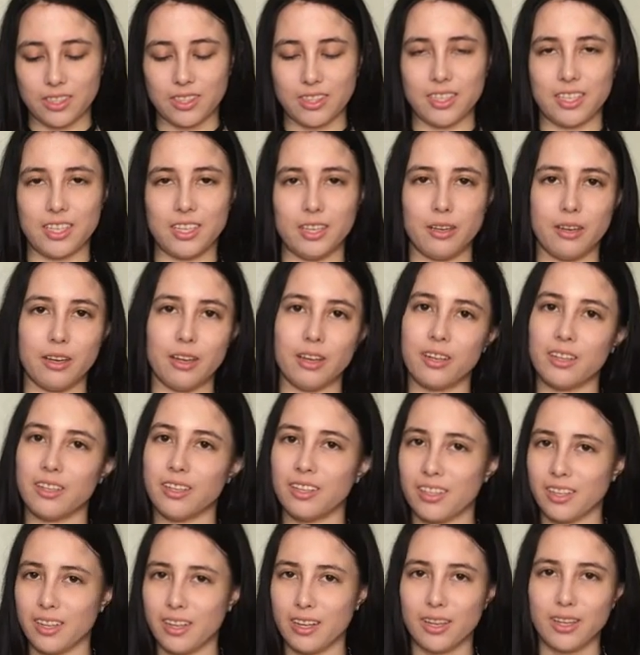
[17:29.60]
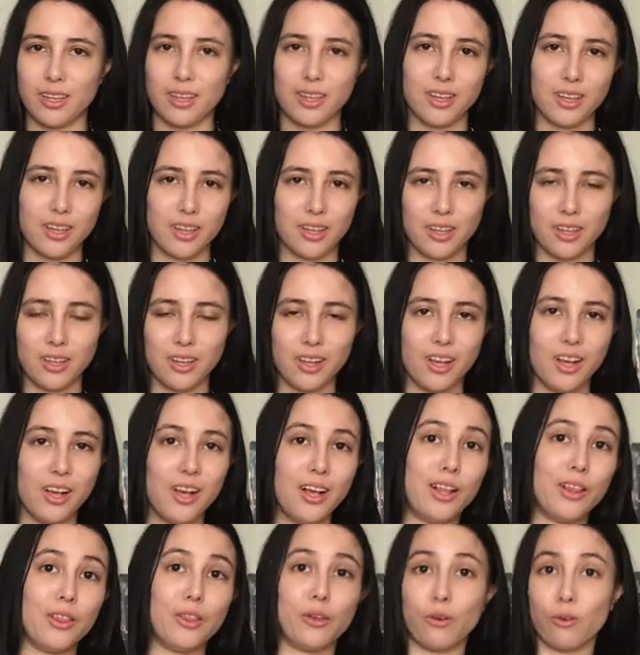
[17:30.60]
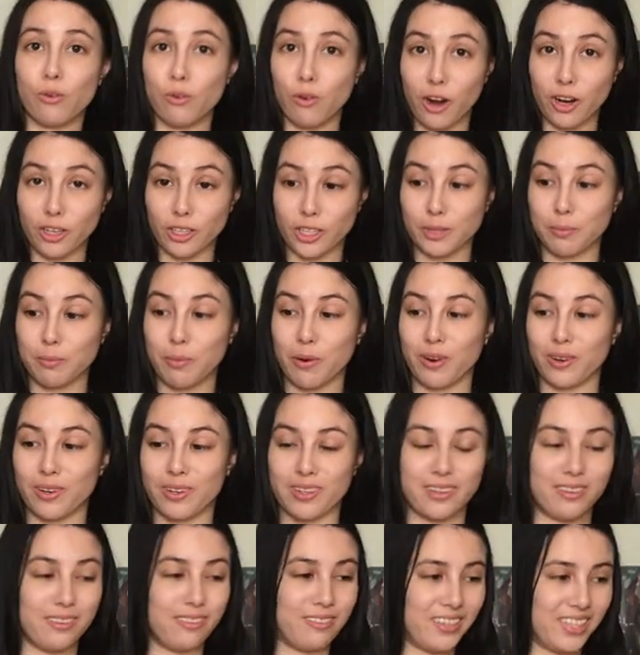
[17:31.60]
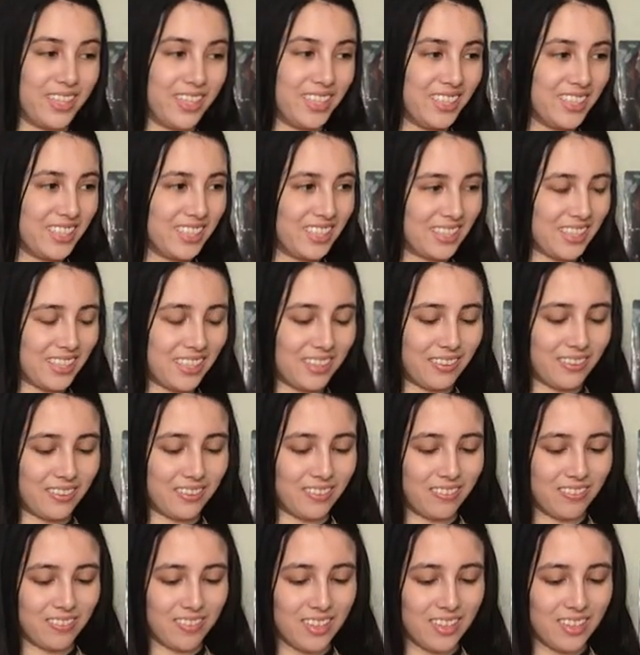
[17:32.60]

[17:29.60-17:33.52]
the the crotch part of it. So